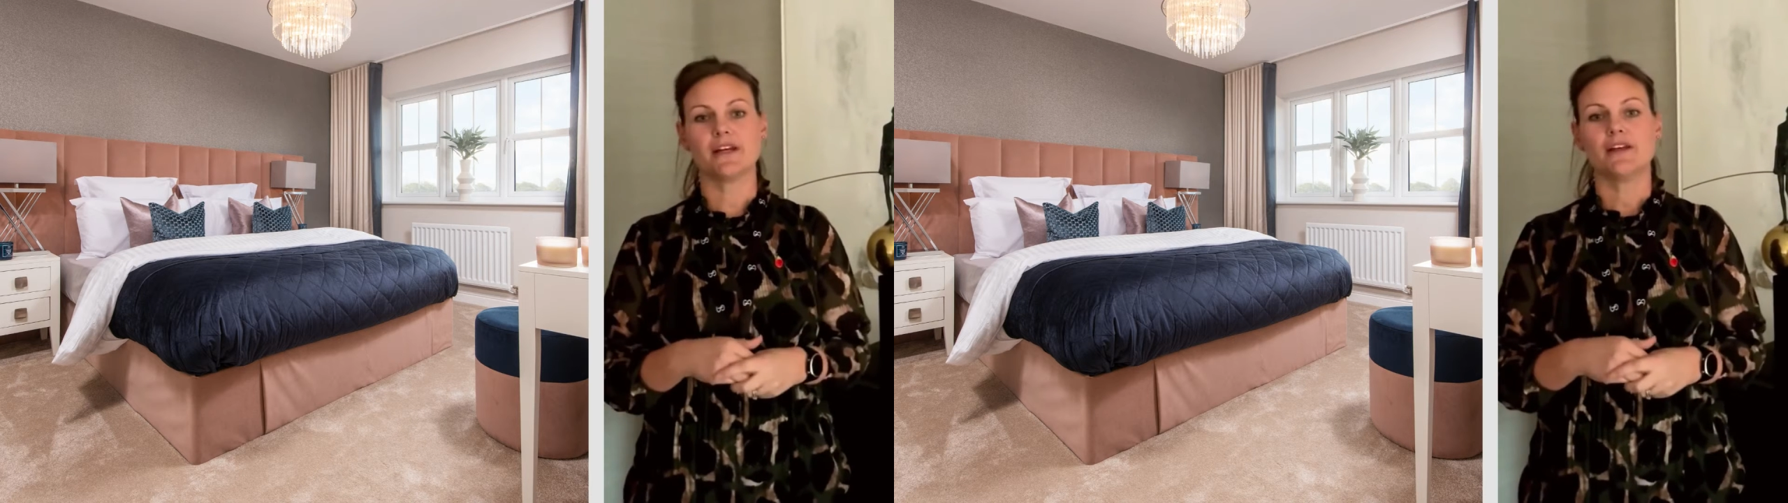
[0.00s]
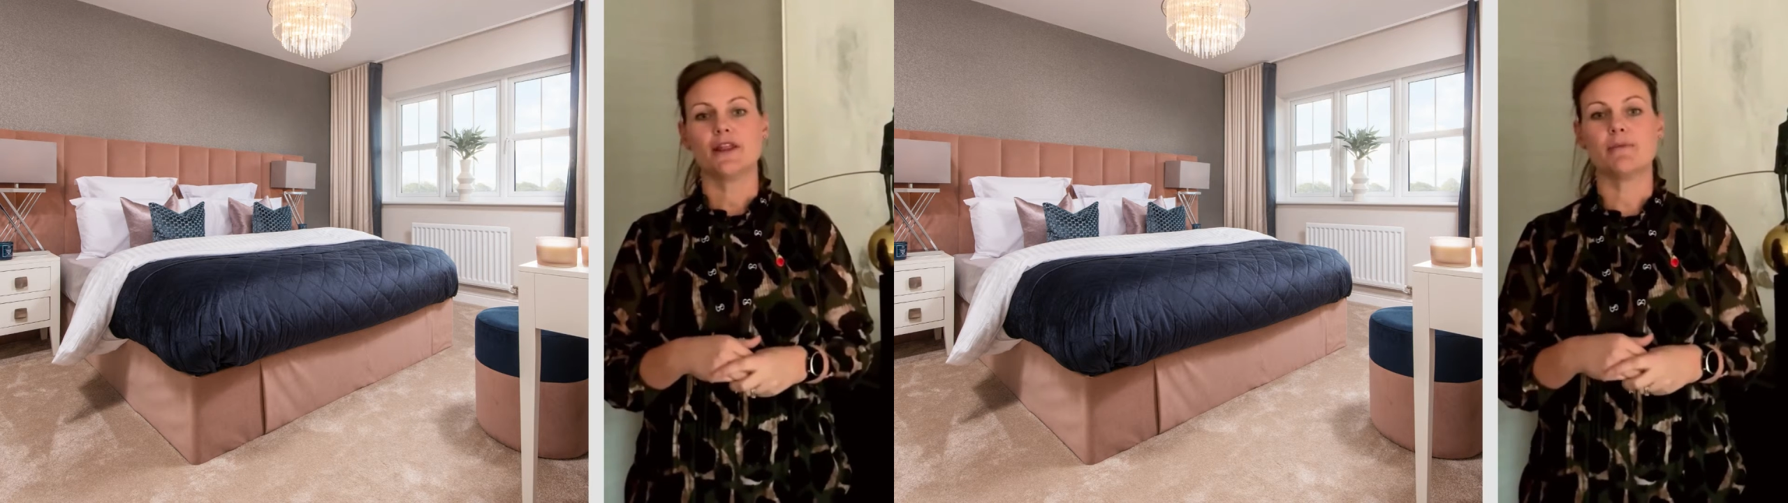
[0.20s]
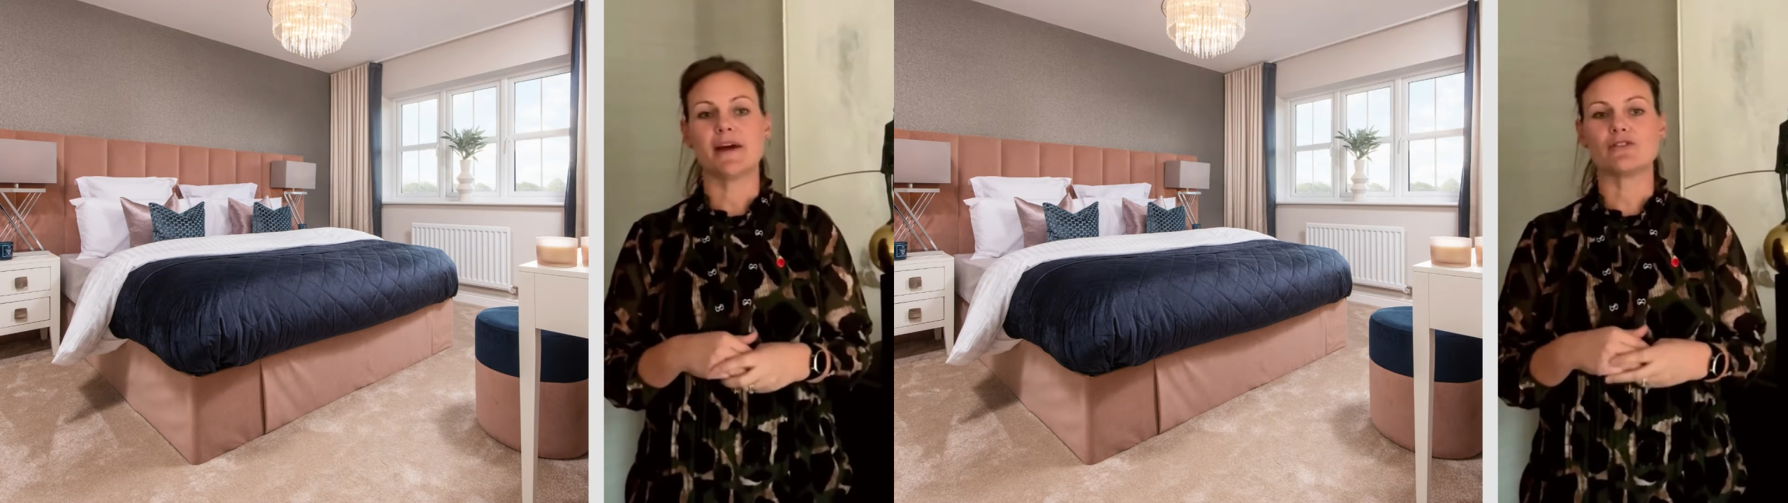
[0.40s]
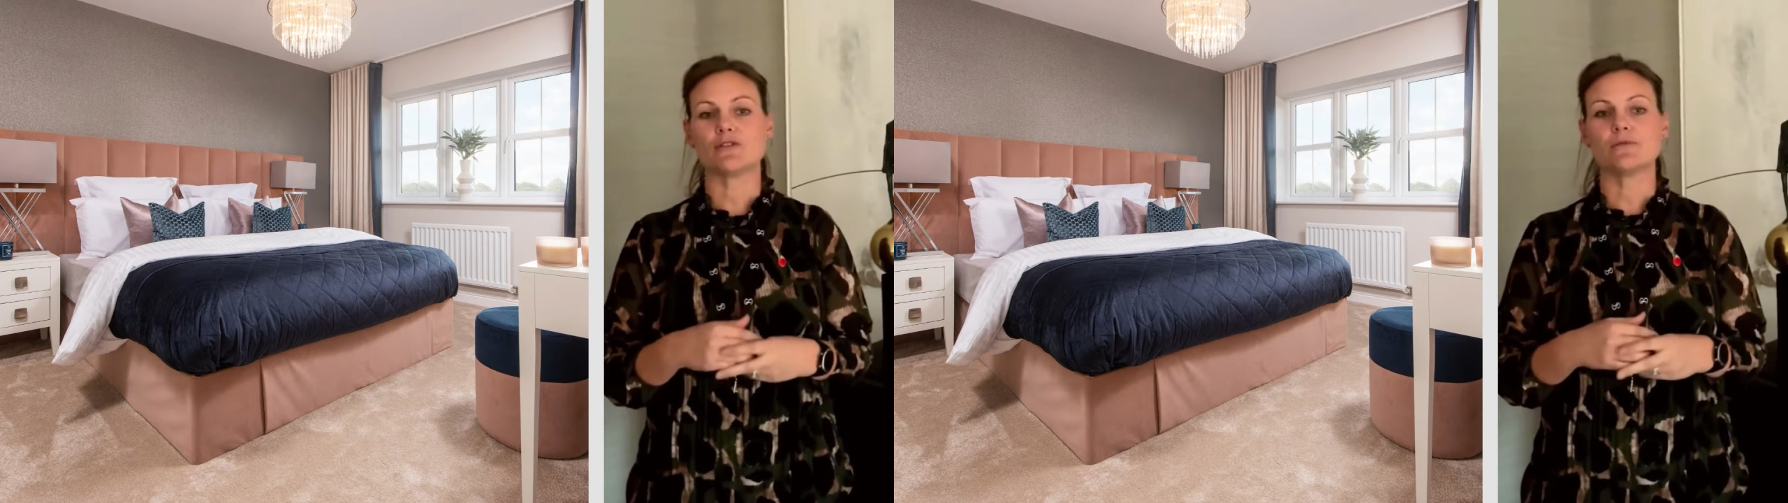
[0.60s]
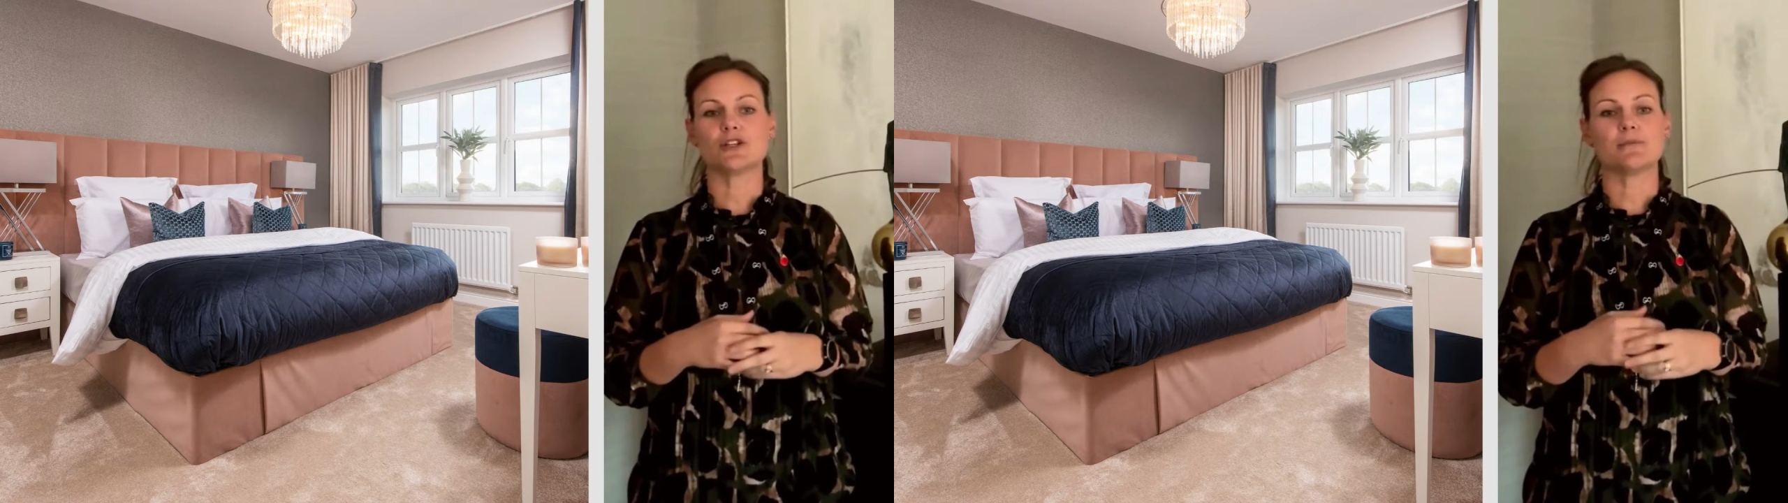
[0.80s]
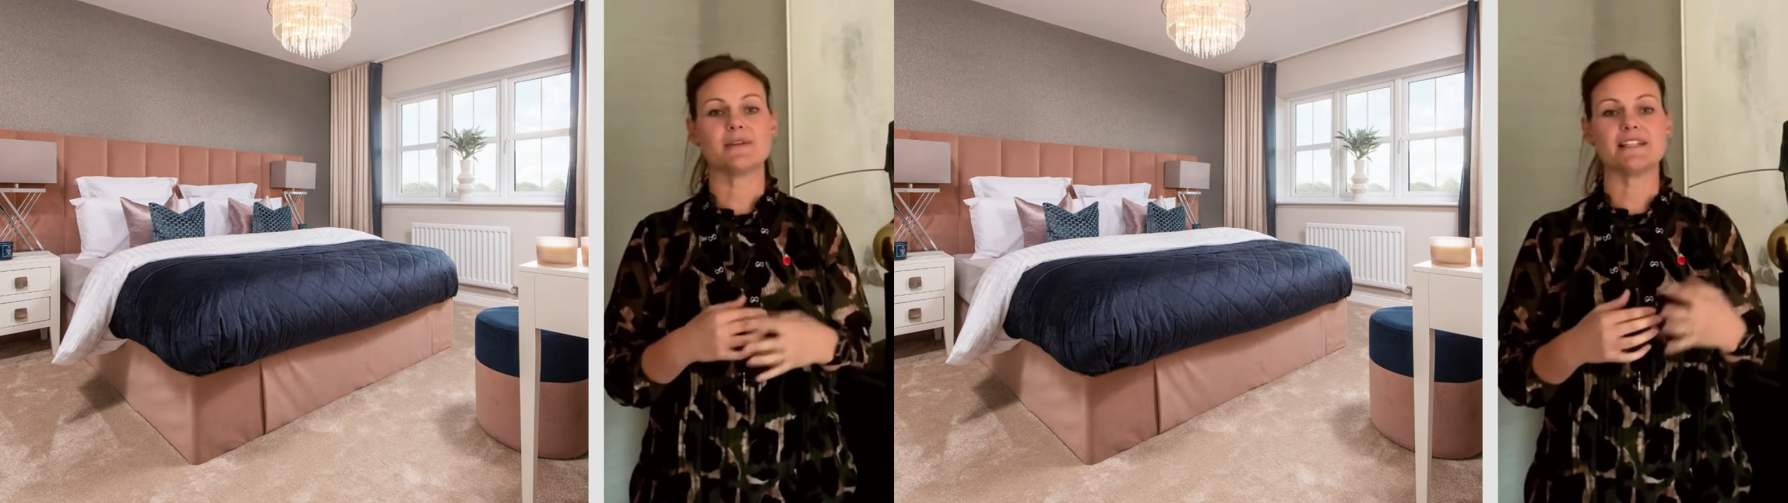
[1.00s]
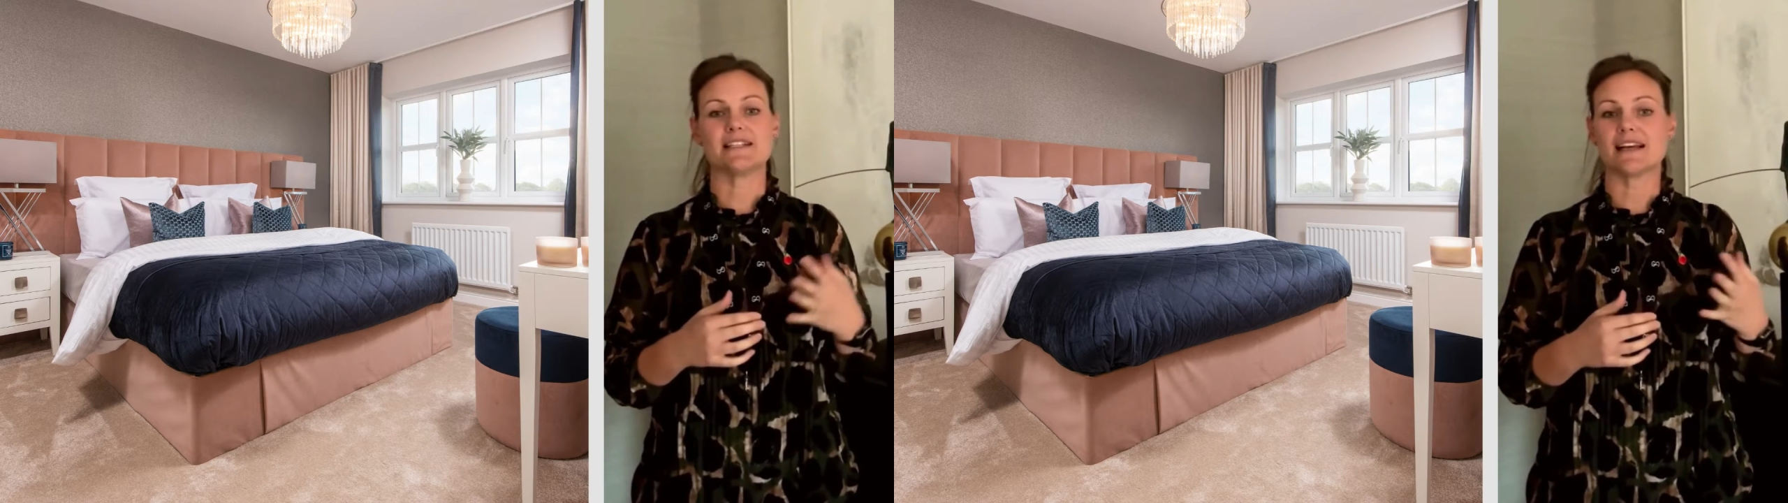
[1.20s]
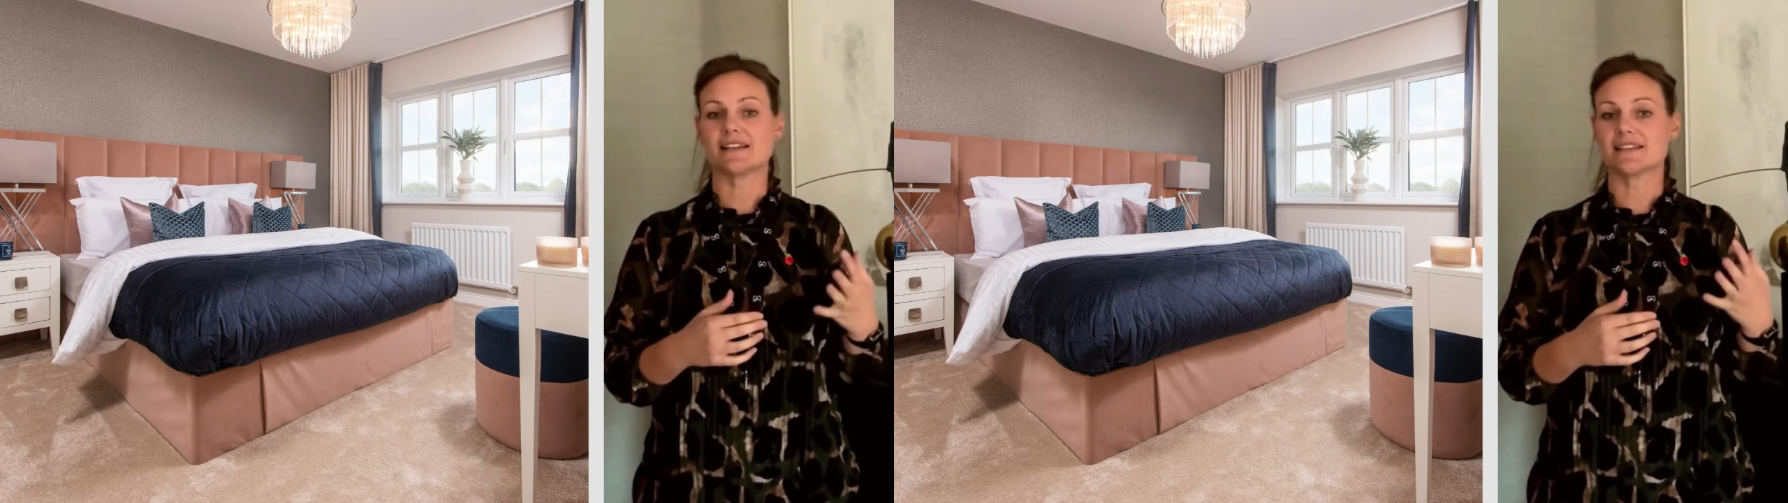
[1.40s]
The bedroom should be
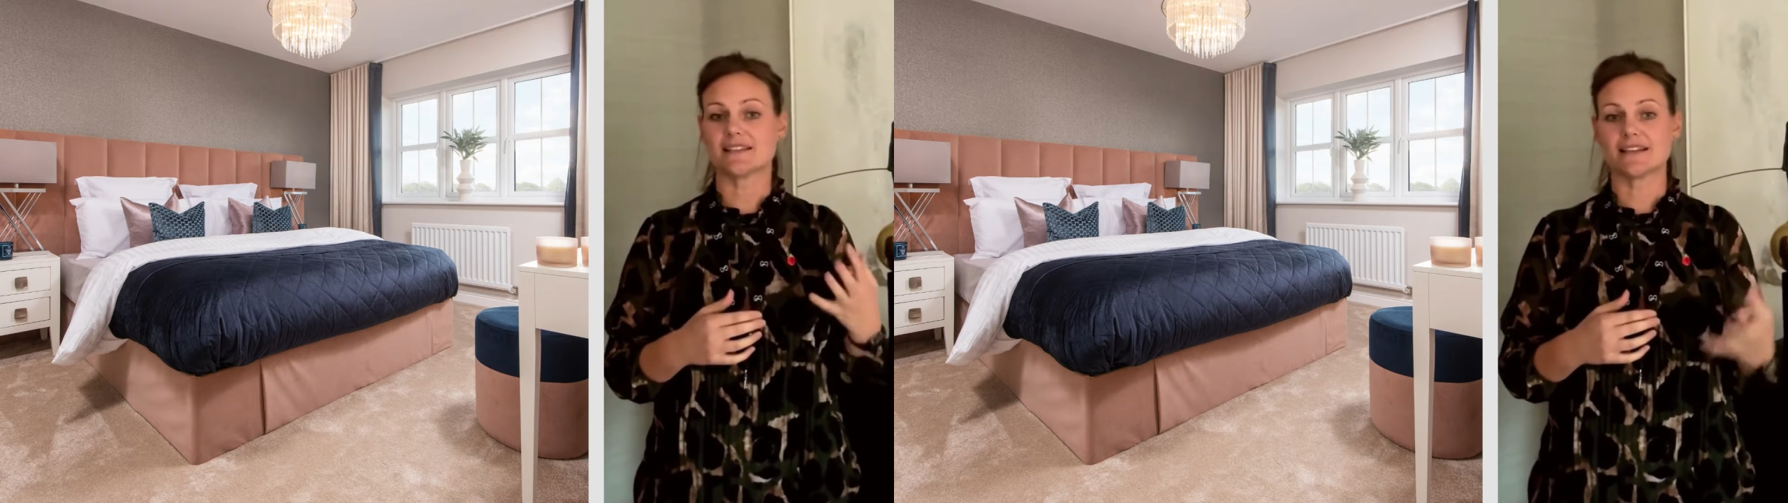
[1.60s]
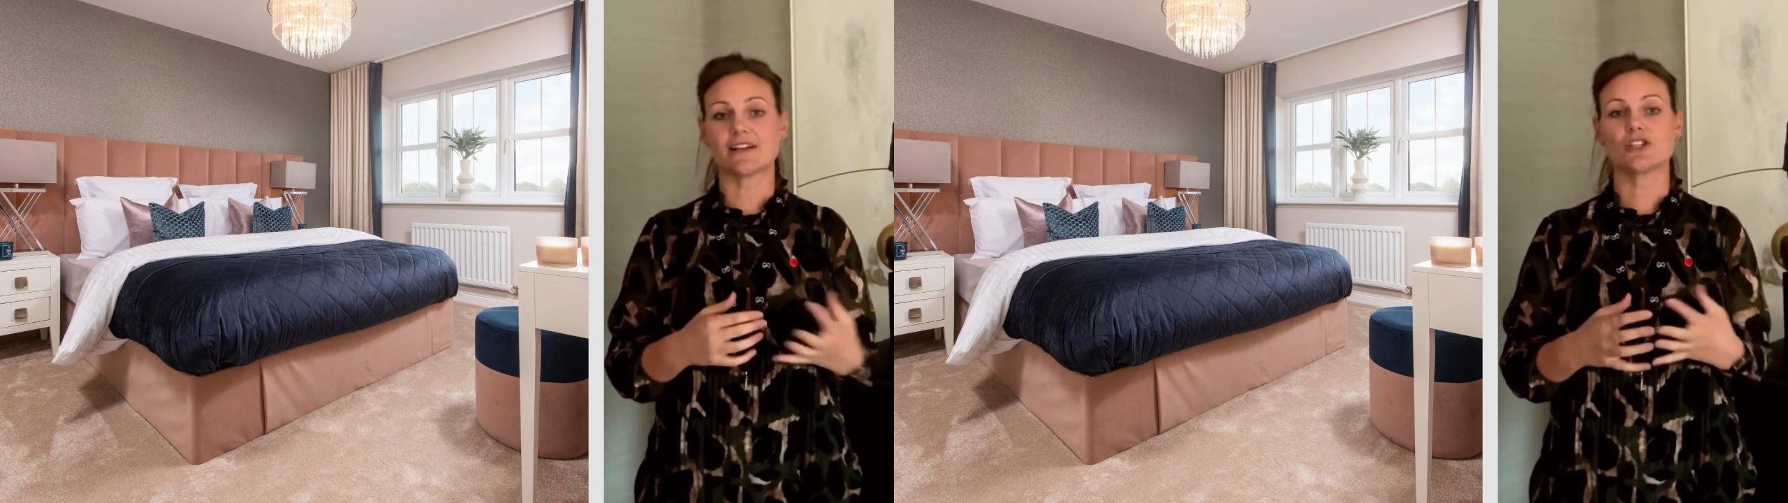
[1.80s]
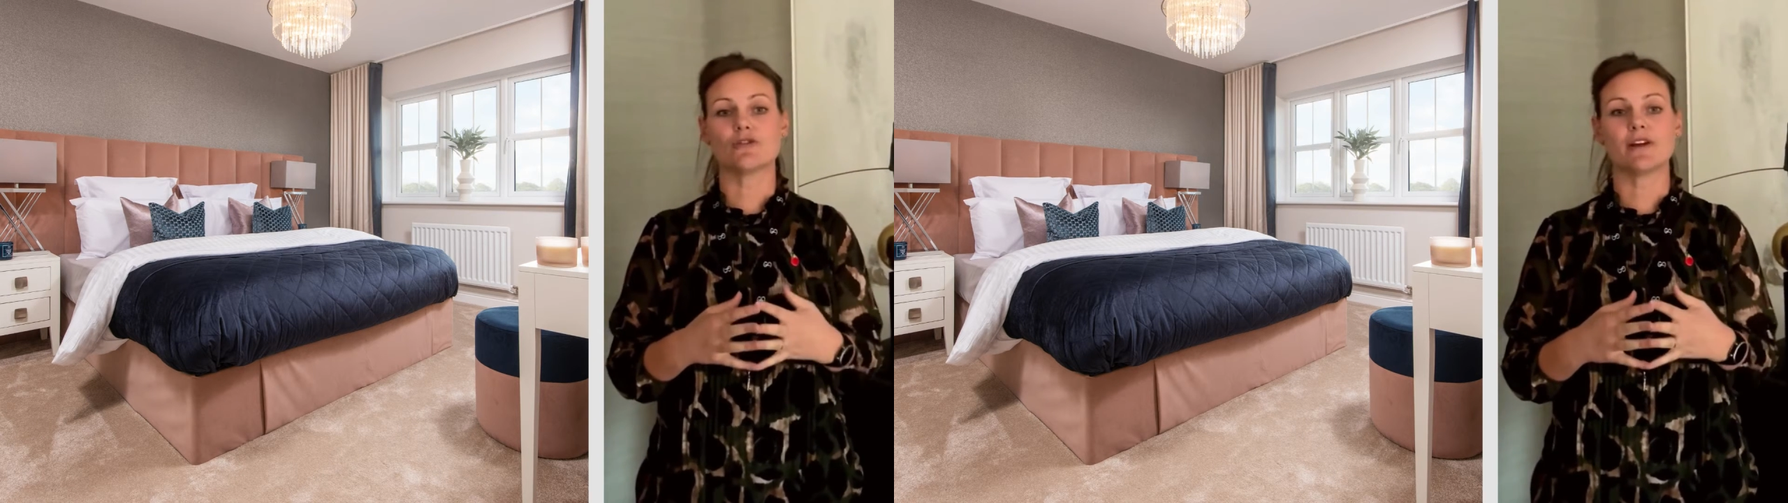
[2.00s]
designed as a sanctuary